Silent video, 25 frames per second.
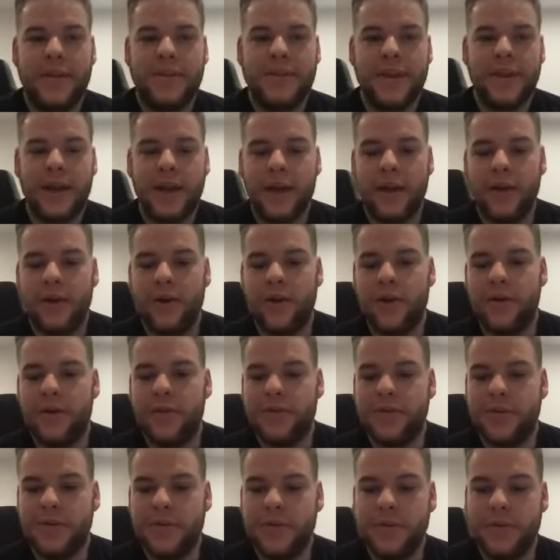that I
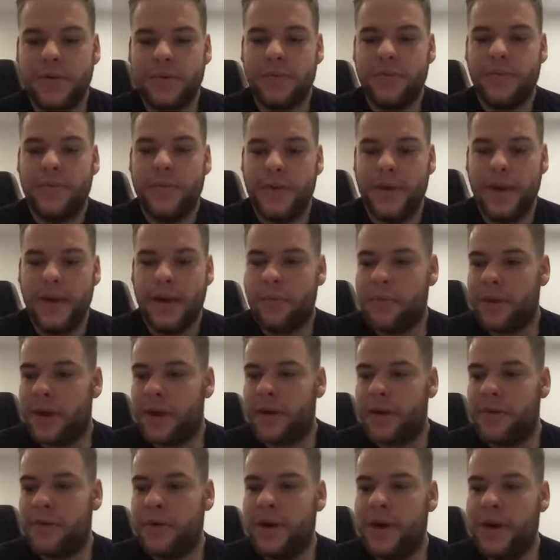learned through my
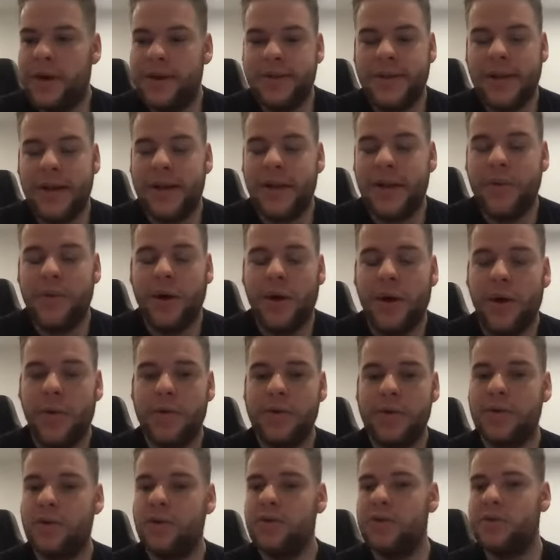career is like you will
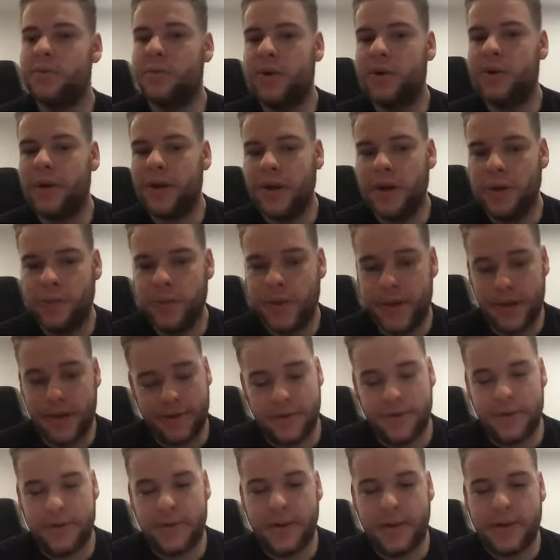always lose more than you win.
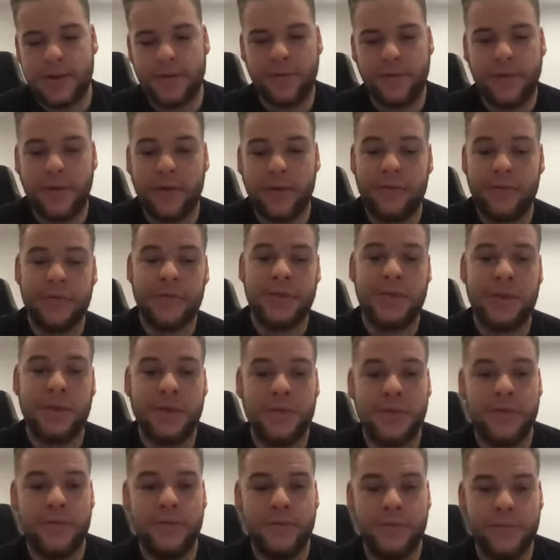That's fun for
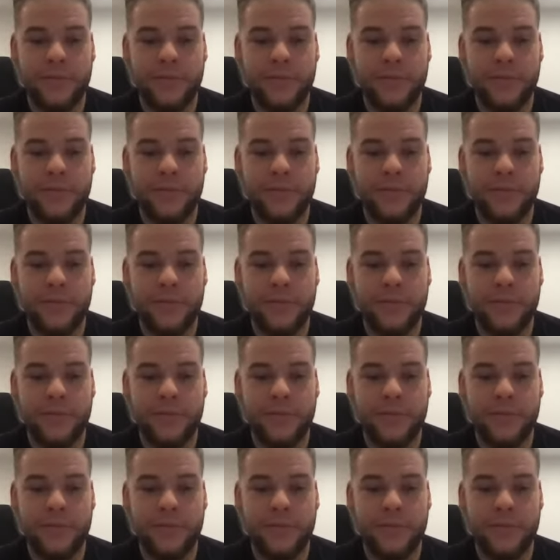sure.